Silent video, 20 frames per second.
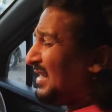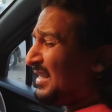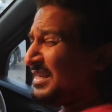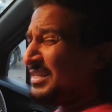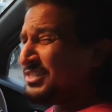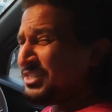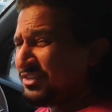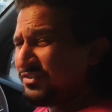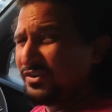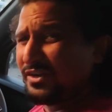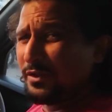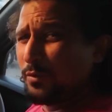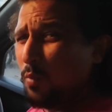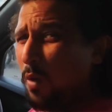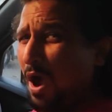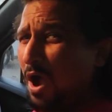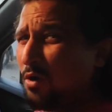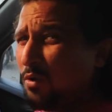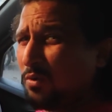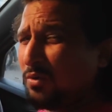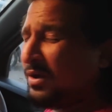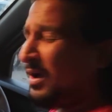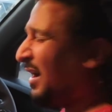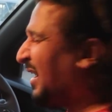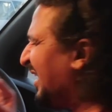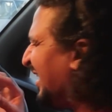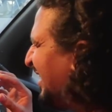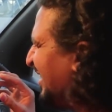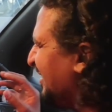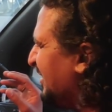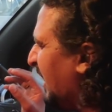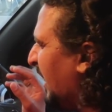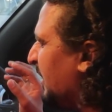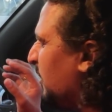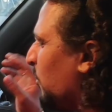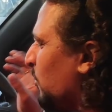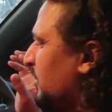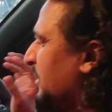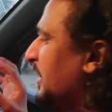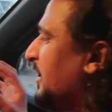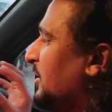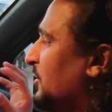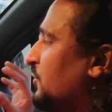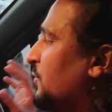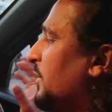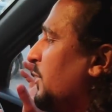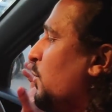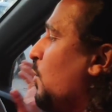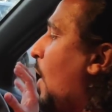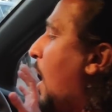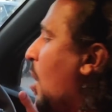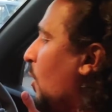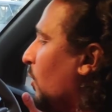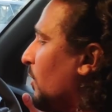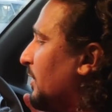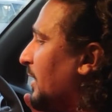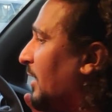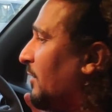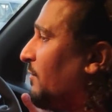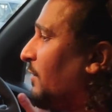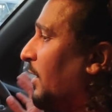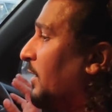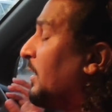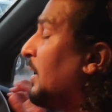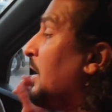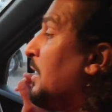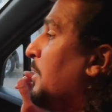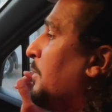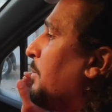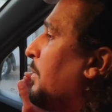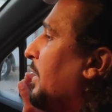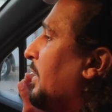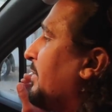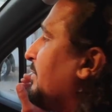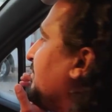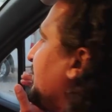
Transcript: Is it really wow? I don't think it's really wow on that front, but